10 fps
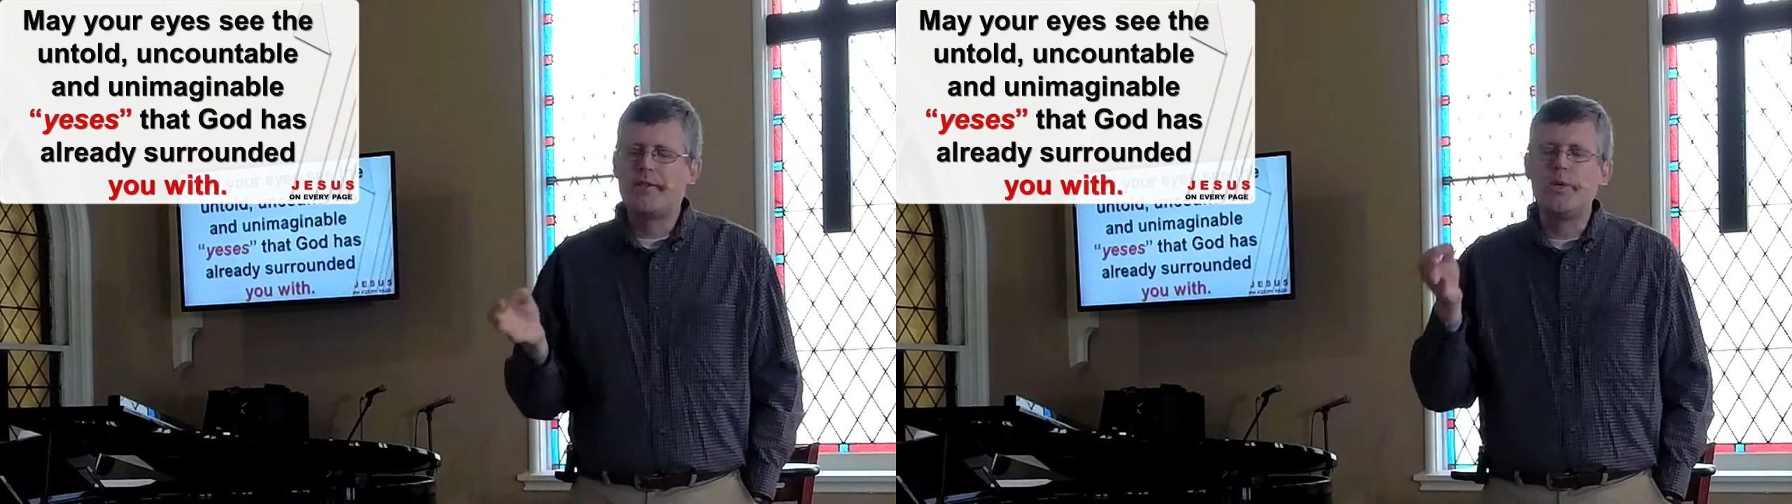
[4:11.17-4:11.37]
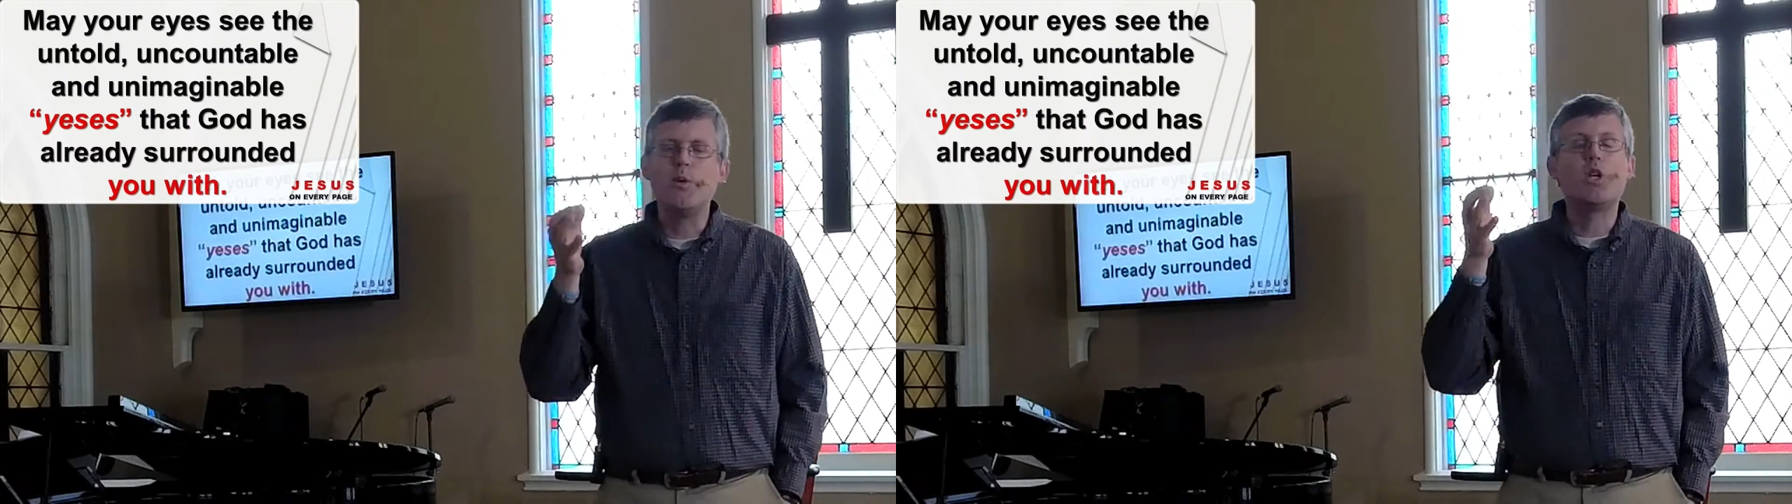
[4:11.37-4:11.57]

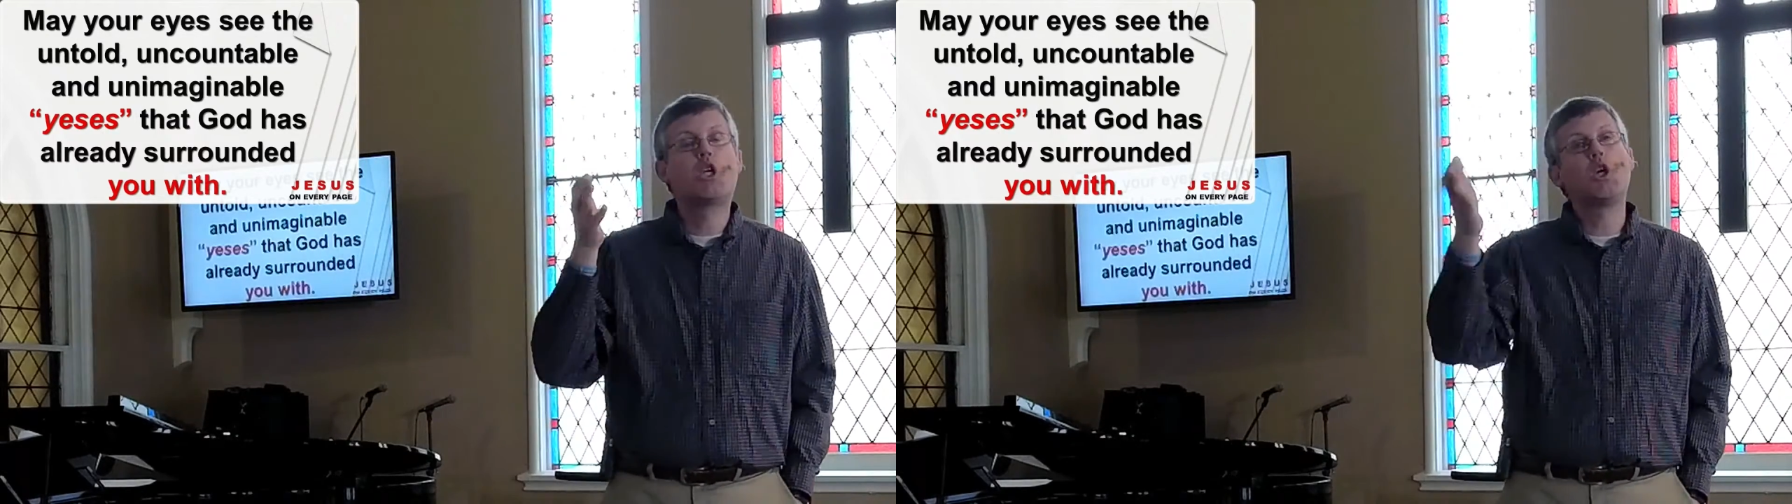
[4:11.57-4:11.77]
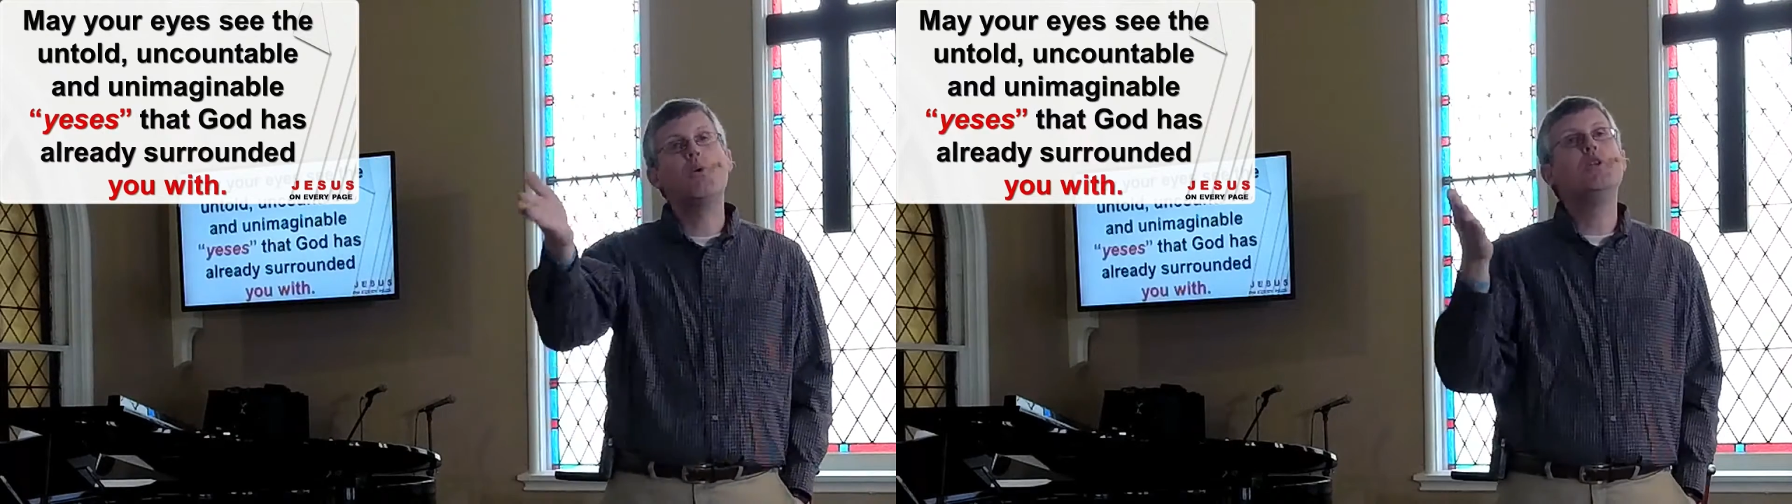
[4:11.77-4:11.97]
to
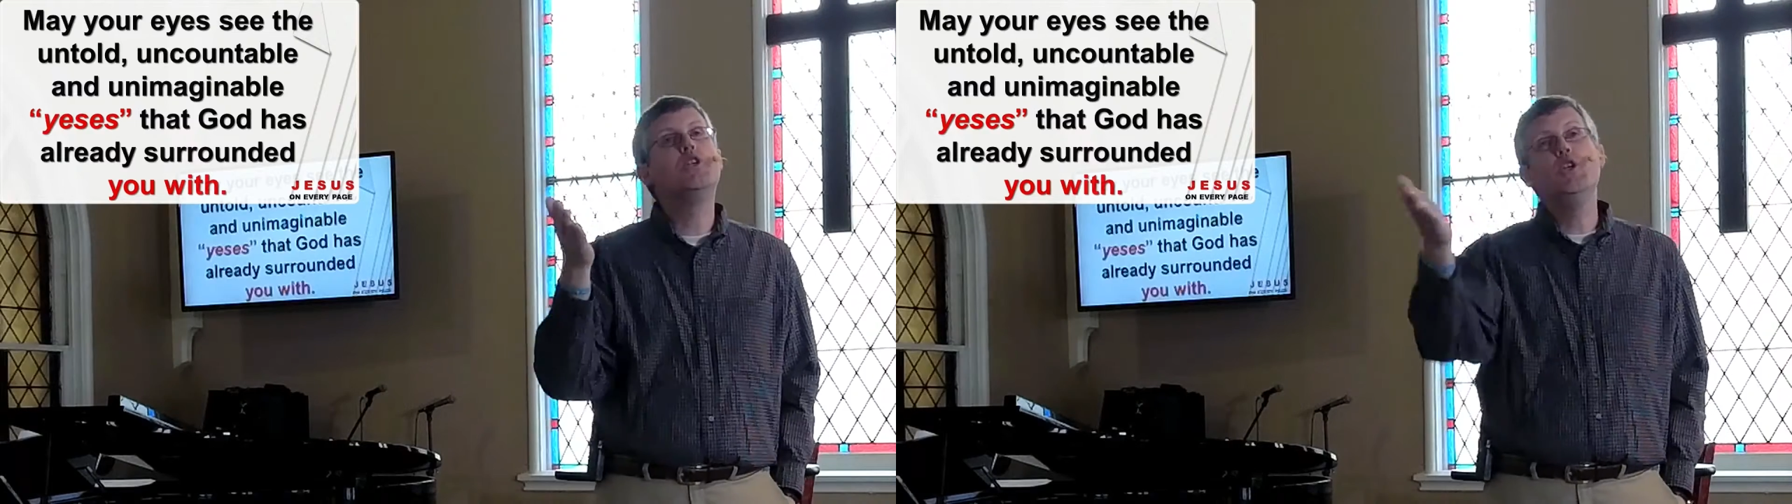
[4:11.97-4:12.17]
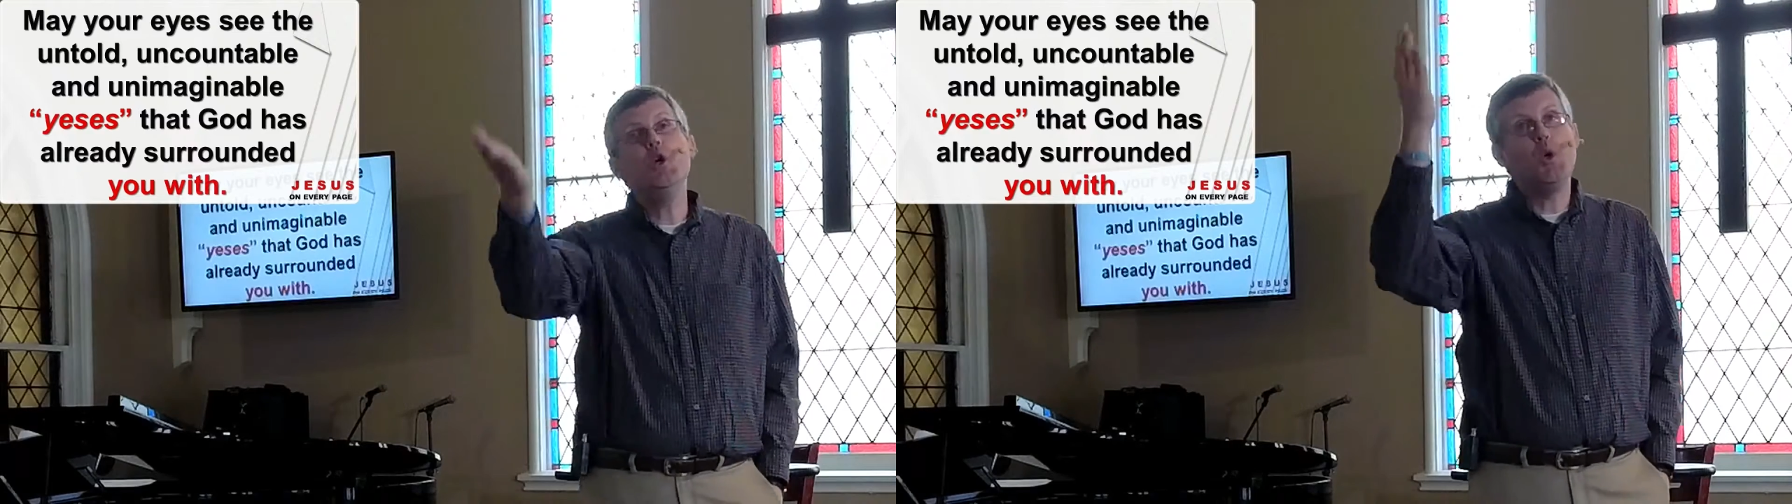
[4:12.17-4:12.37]

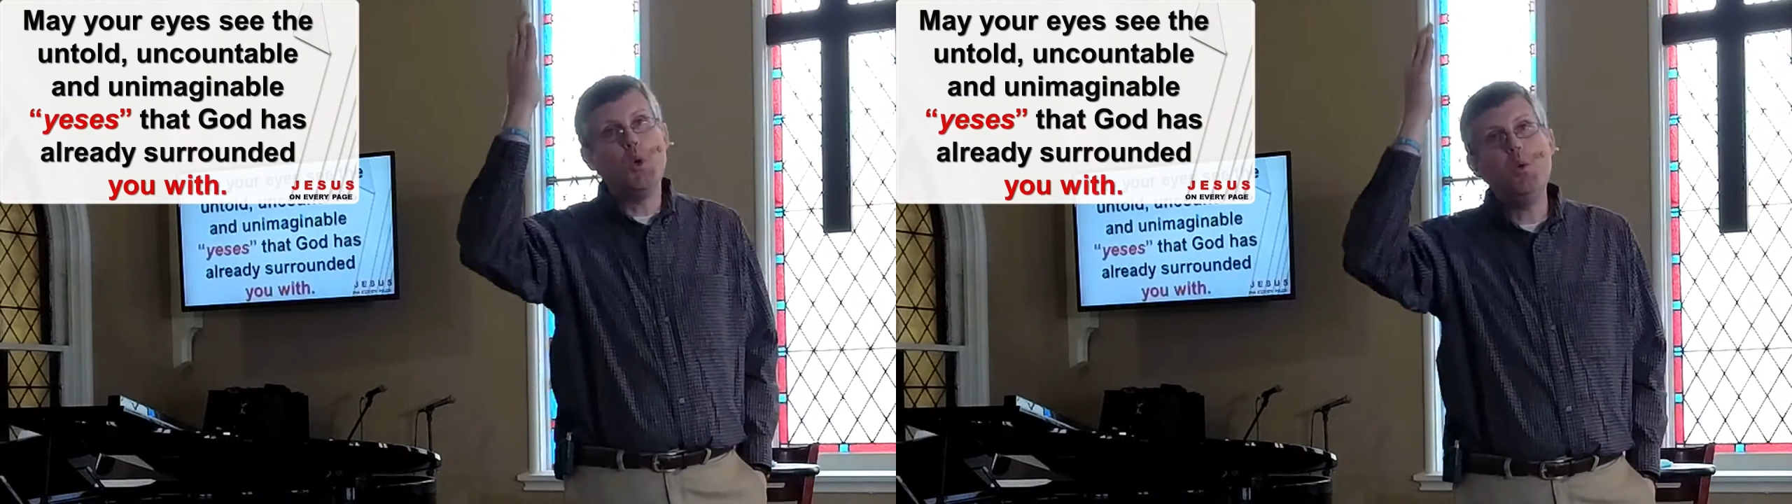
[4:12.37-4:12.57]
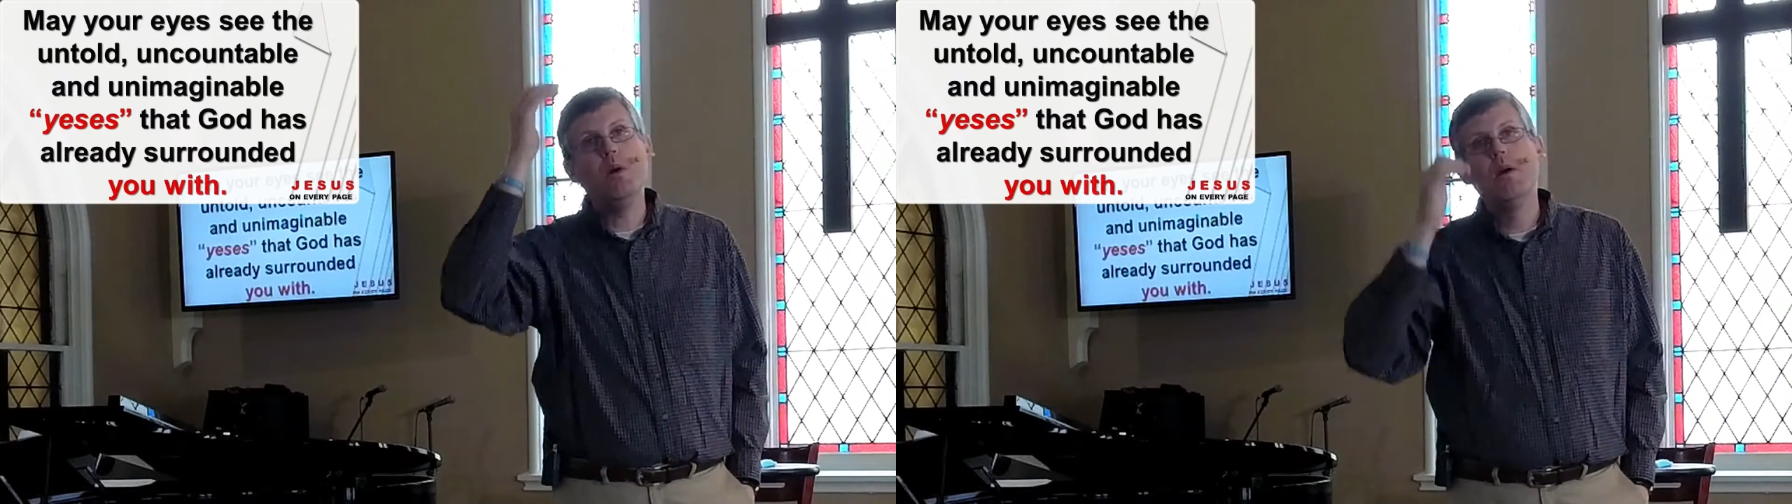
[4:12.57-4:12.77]
encourage
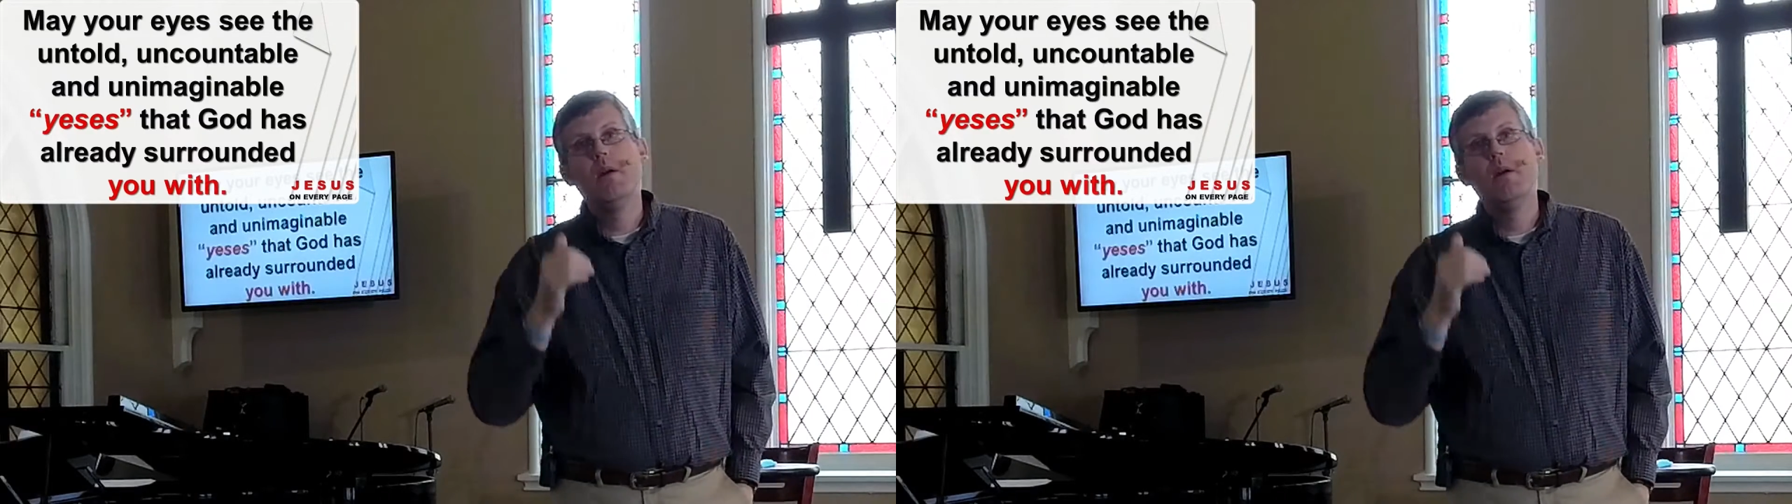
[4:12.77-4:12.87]
you